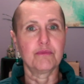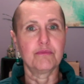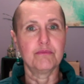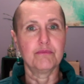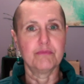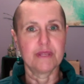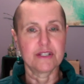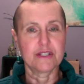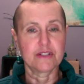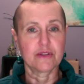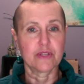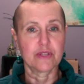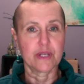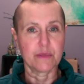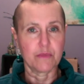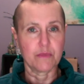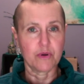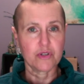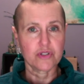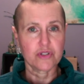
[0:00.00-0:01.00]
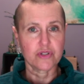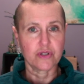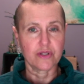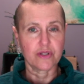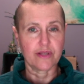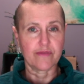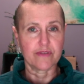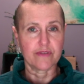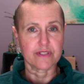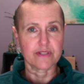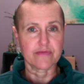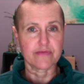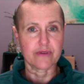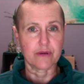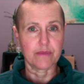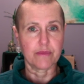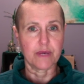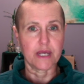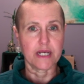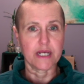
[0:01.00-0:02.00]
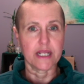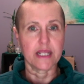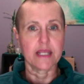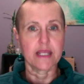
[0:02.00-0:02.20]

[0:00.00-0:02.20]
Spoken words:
mental, and emotional levels of our body.